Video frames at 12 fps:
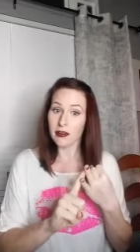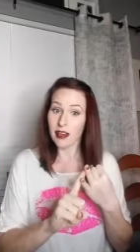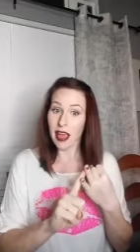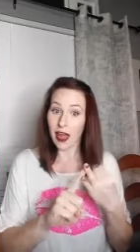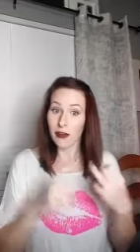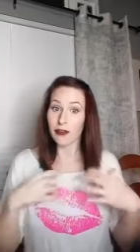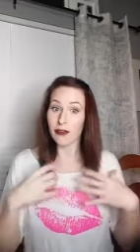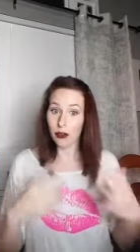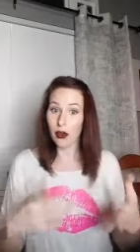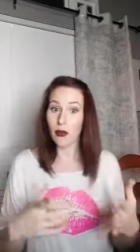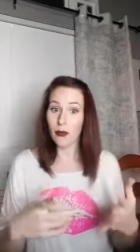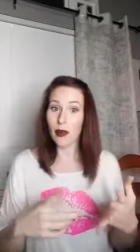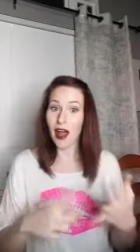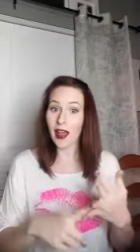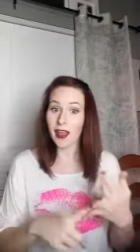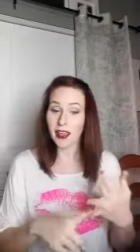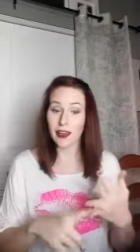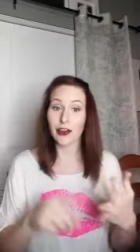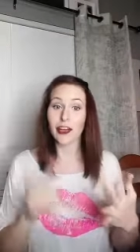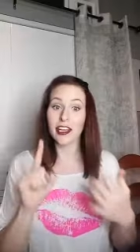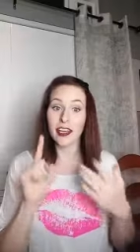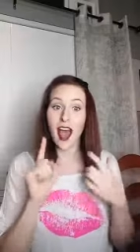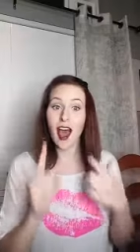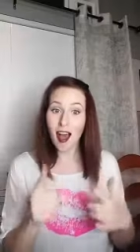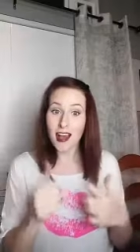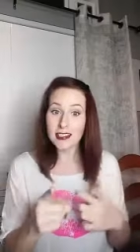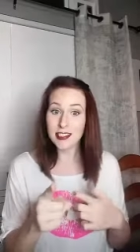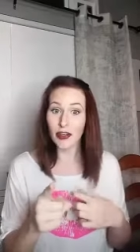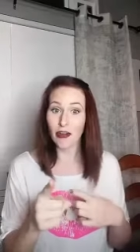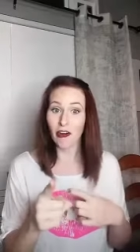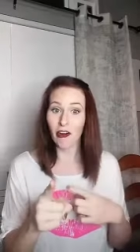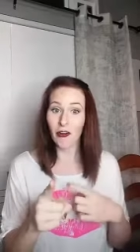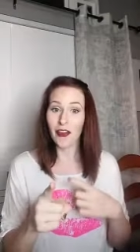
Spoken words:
out of your own pocket, you're gonna hustle,